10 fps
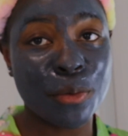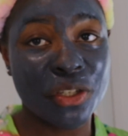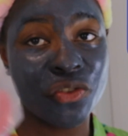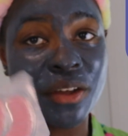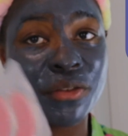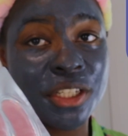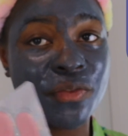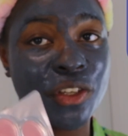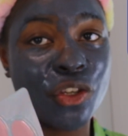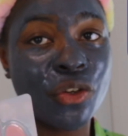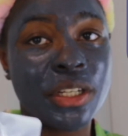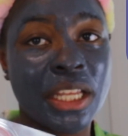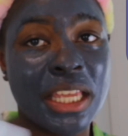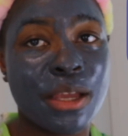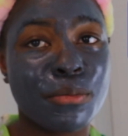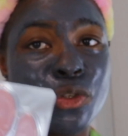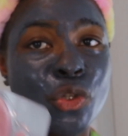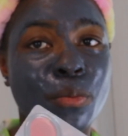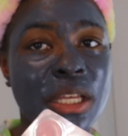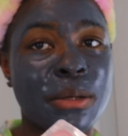to be trying for this video. They came in
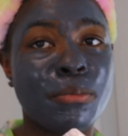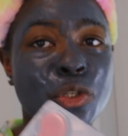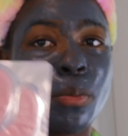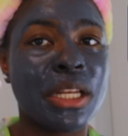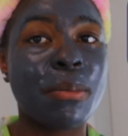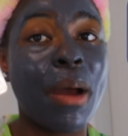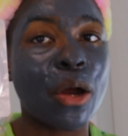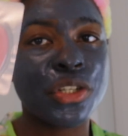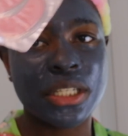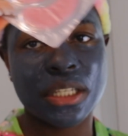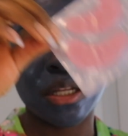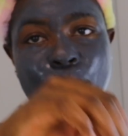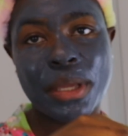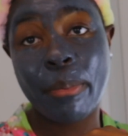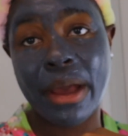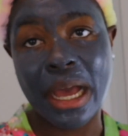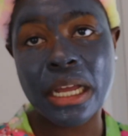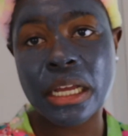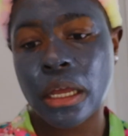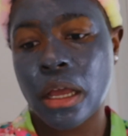so many pouches in a big
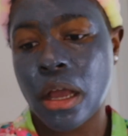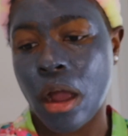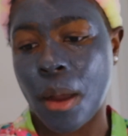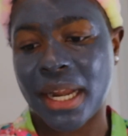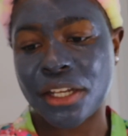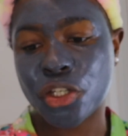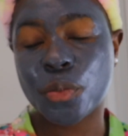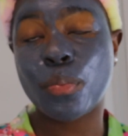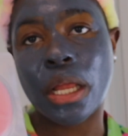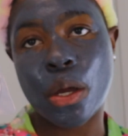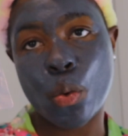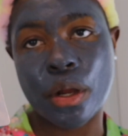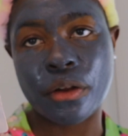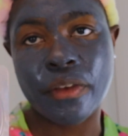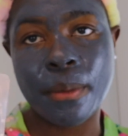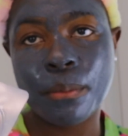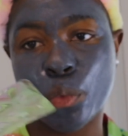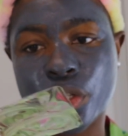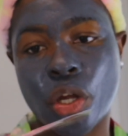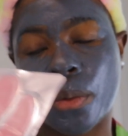pack, and I just pull out one of them,
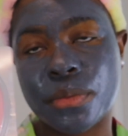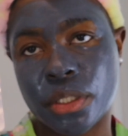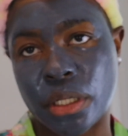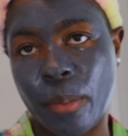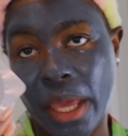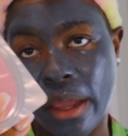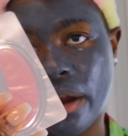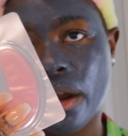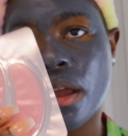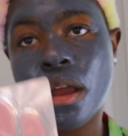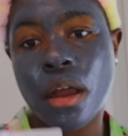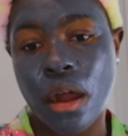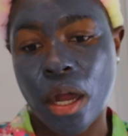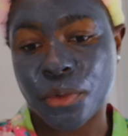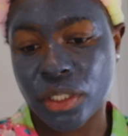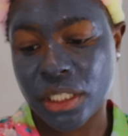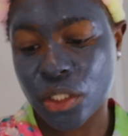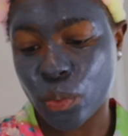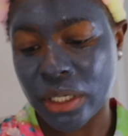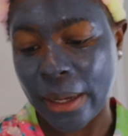which comes in a pair. So this
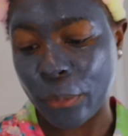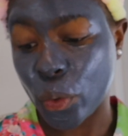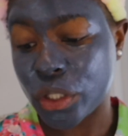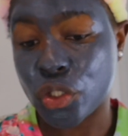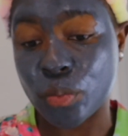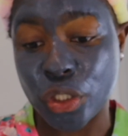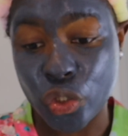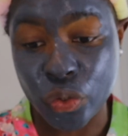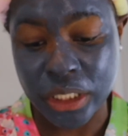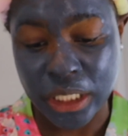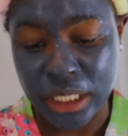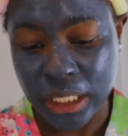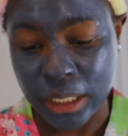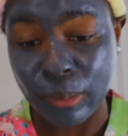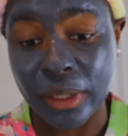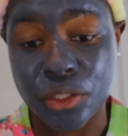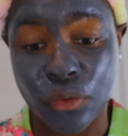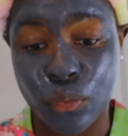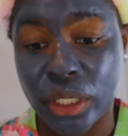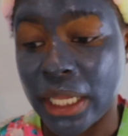is what I'm going to be using in place
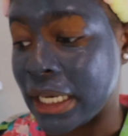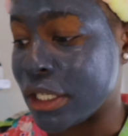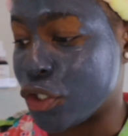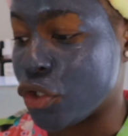of what Hailey's